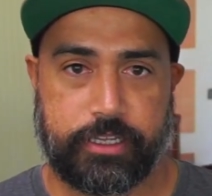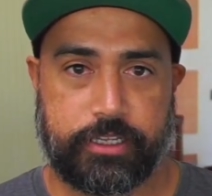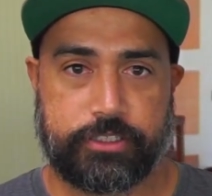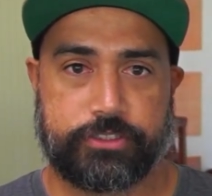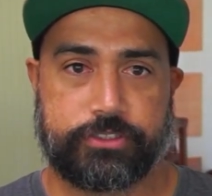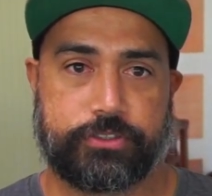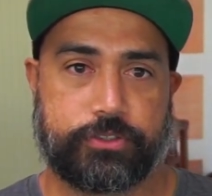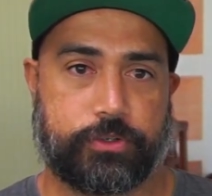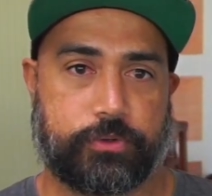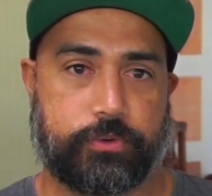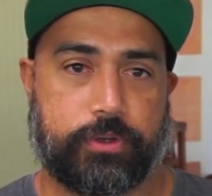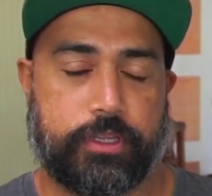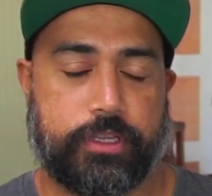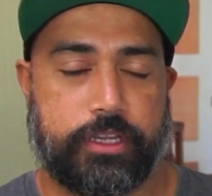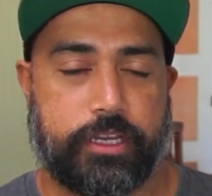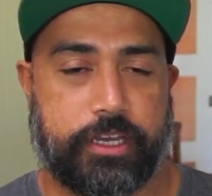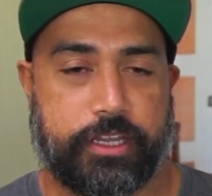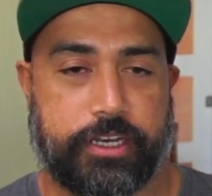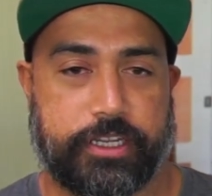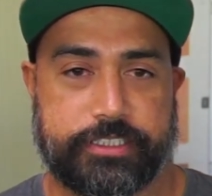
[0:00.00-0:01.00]
So
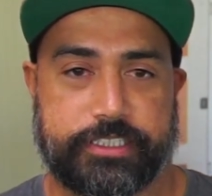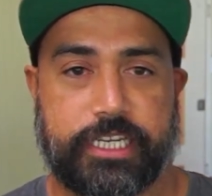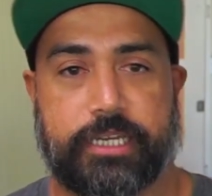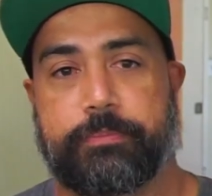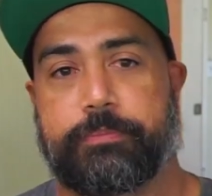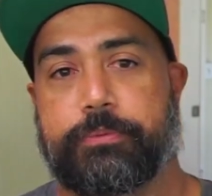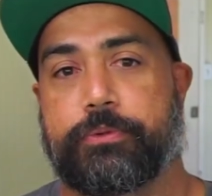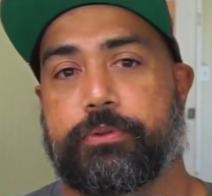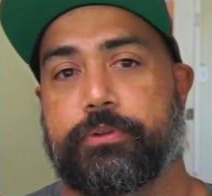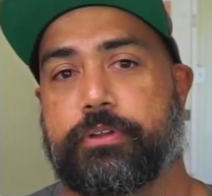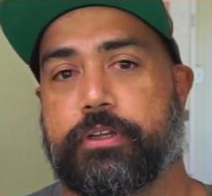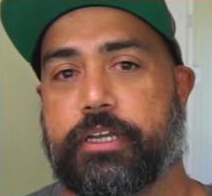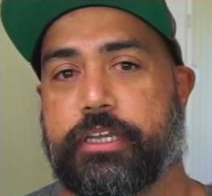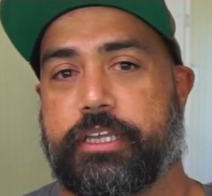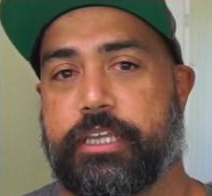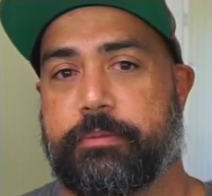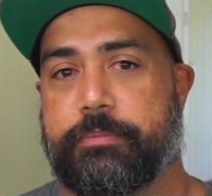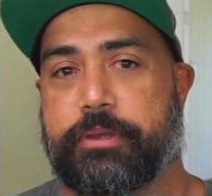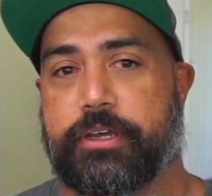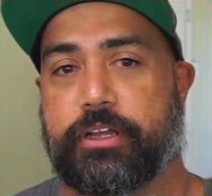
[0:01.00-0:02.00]
an example
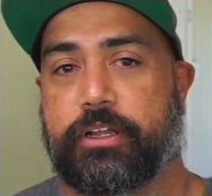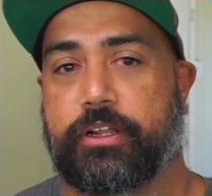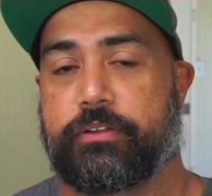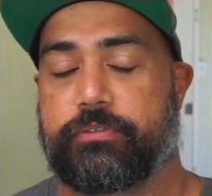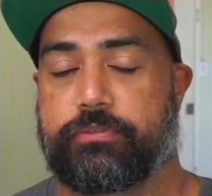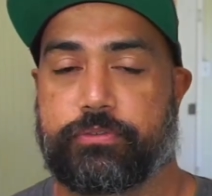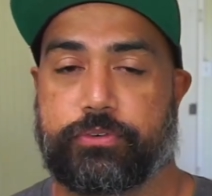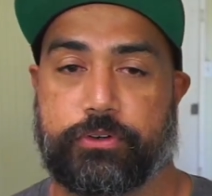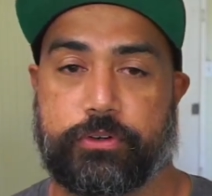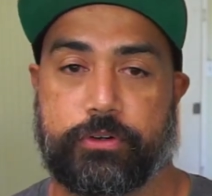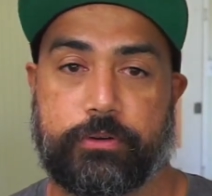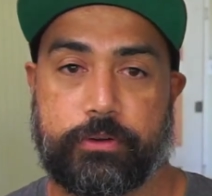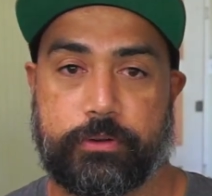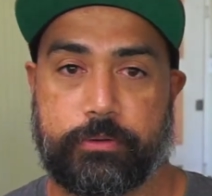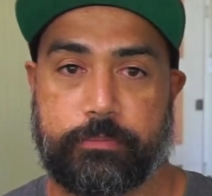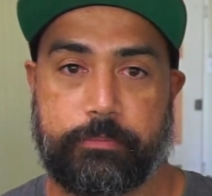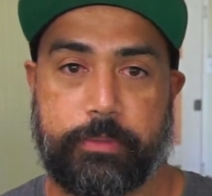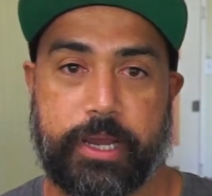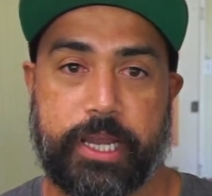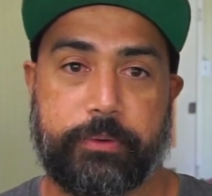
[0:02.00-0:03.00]
email for
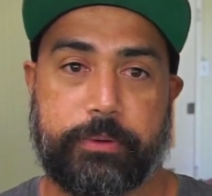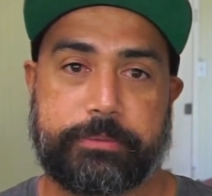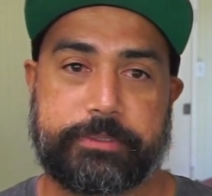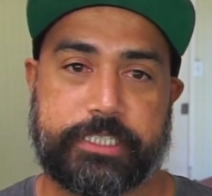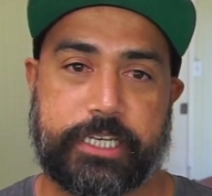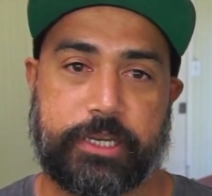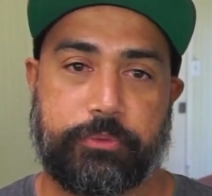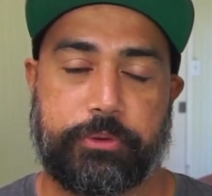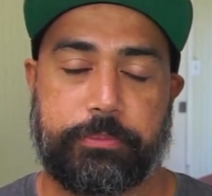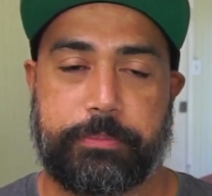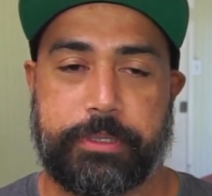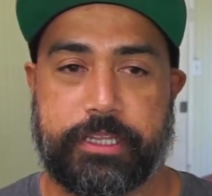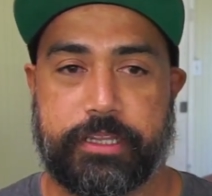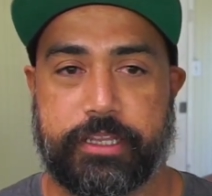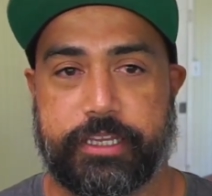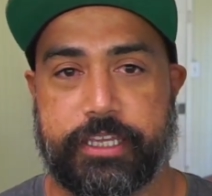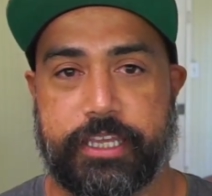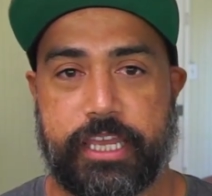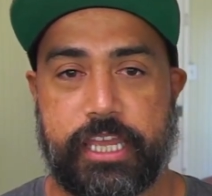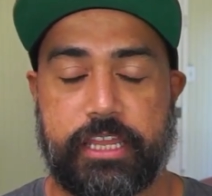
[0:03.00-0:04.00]
my website would be
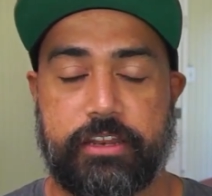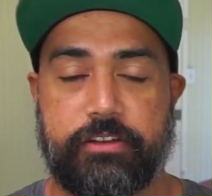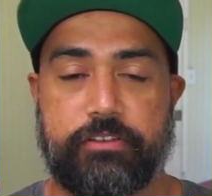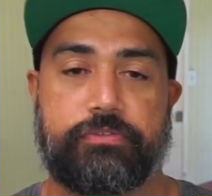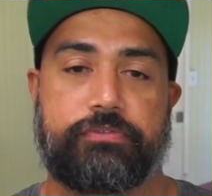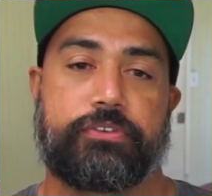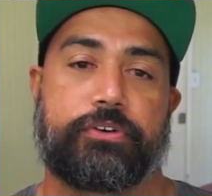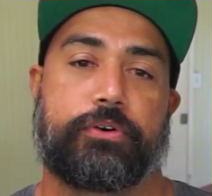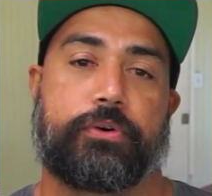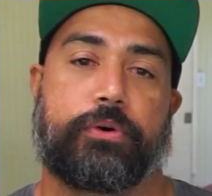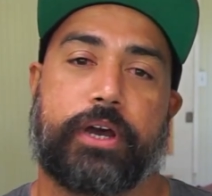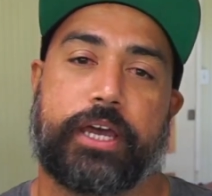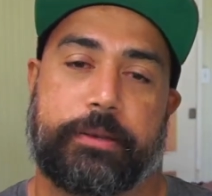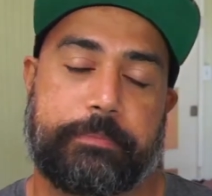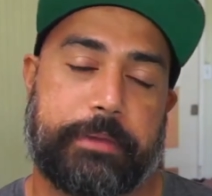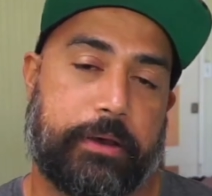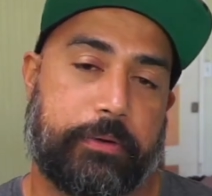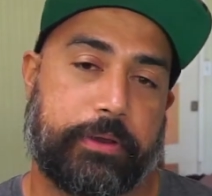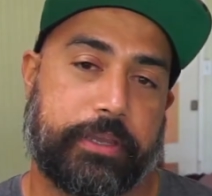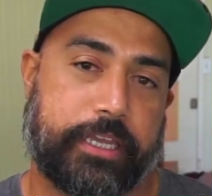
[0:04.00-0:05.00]
like
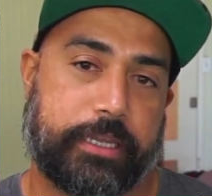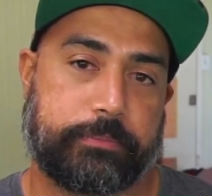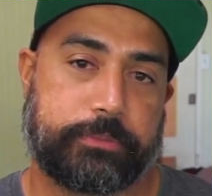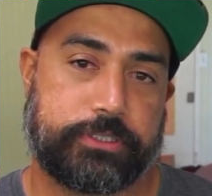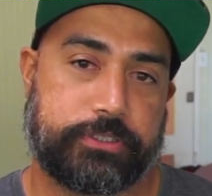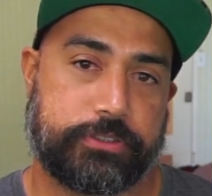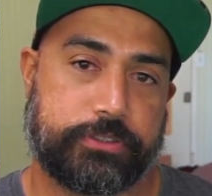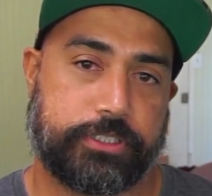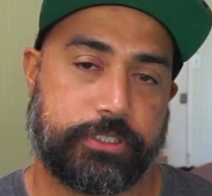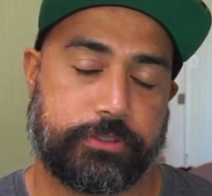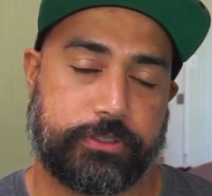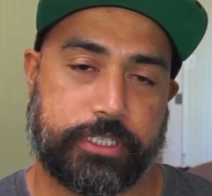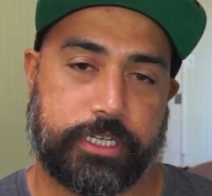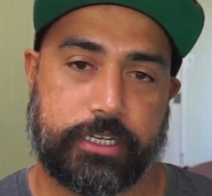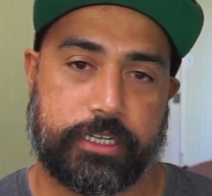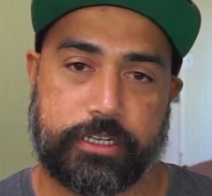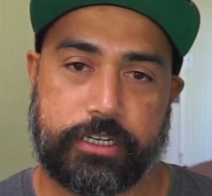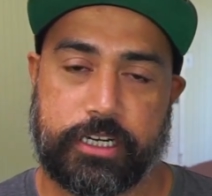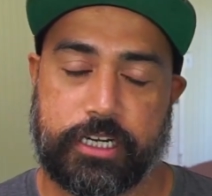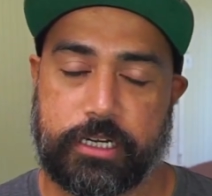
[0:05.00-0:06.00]

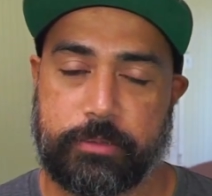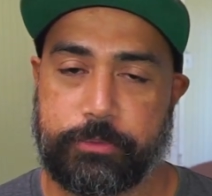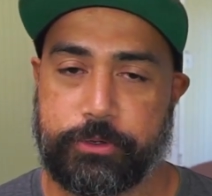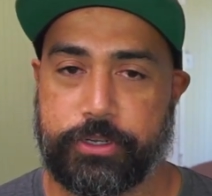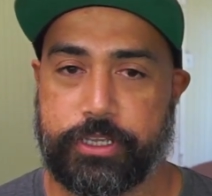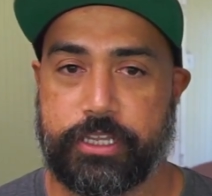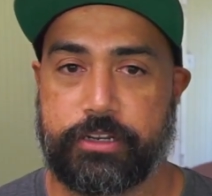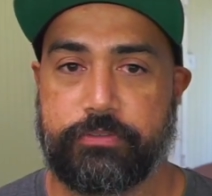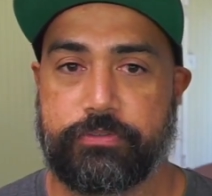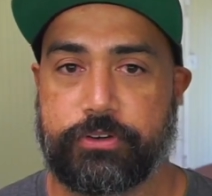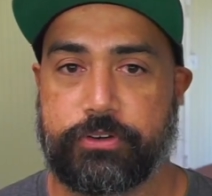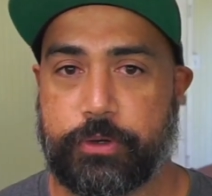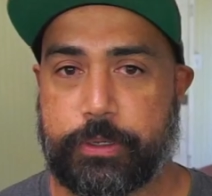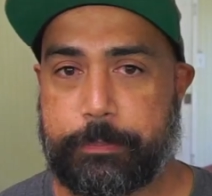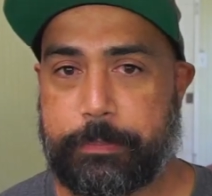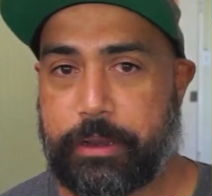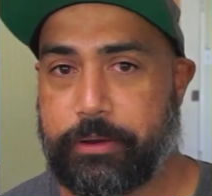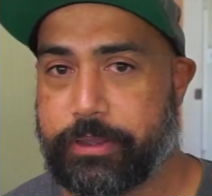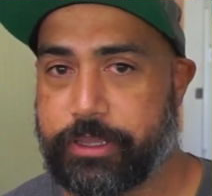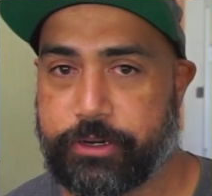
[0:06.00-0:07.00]
info@mauigamestudio.com or
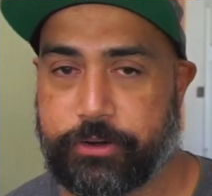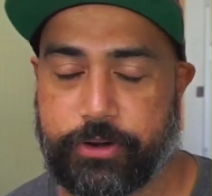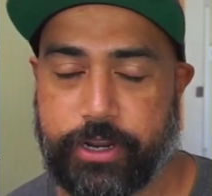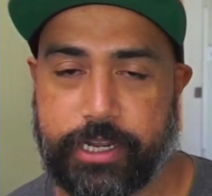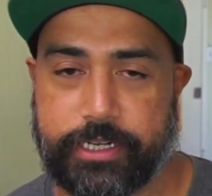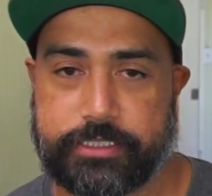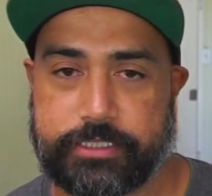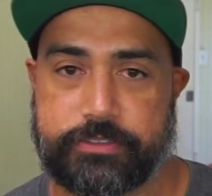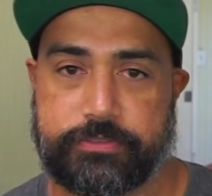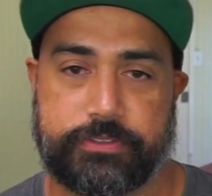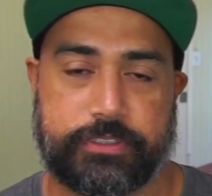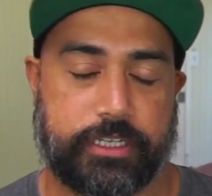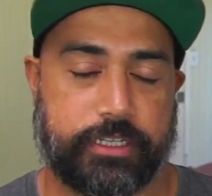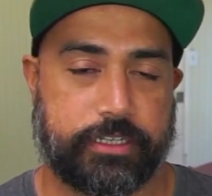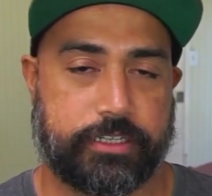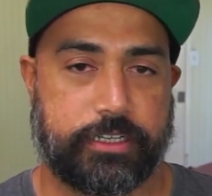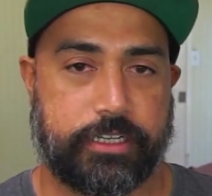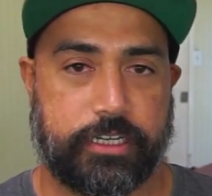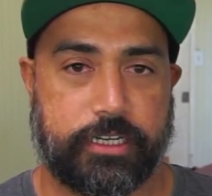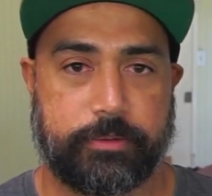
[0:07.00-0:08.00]

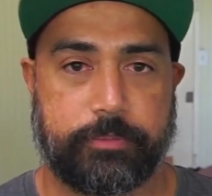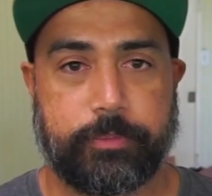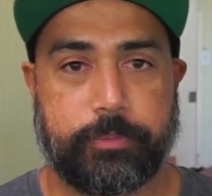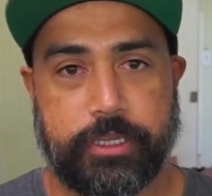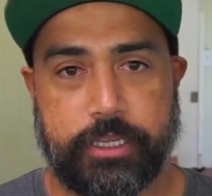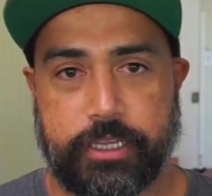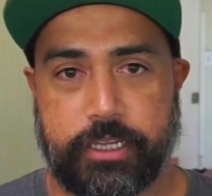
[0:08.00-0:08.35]
info@mauiinteractive.com.